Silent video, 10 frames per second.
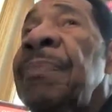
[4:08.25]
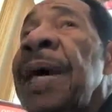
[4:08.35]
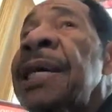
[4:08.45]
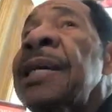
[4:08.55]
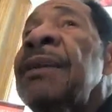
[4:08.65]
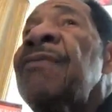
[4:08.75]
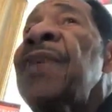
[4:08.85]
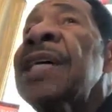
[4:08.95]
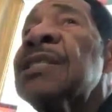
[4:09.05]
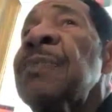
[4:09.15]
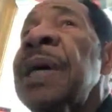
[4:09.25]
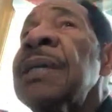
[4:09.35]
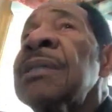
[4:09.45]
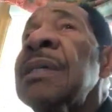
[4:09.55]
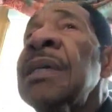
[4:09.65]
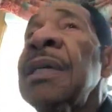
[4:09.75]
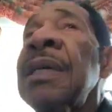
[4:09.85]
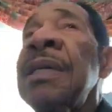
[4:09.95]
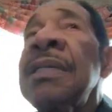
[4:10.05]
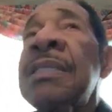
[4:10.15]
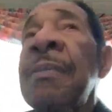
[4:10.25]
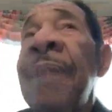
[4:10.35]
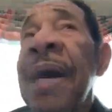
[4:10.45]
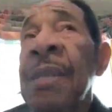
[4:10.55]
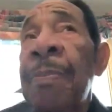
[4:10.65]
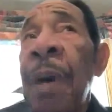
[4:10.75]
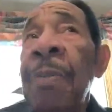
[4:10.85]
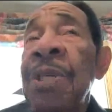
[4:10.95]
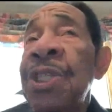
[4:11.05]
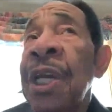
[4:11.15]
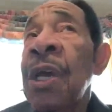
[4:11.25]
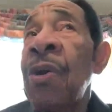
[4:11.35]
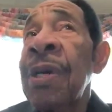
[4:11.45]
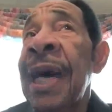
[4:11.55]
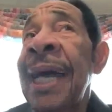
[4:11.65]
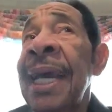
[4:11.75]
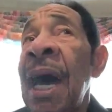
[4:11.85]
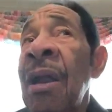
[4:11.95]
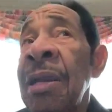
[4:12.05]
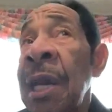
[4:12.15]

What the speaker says: made an investment to buy the publishing on Night Owl,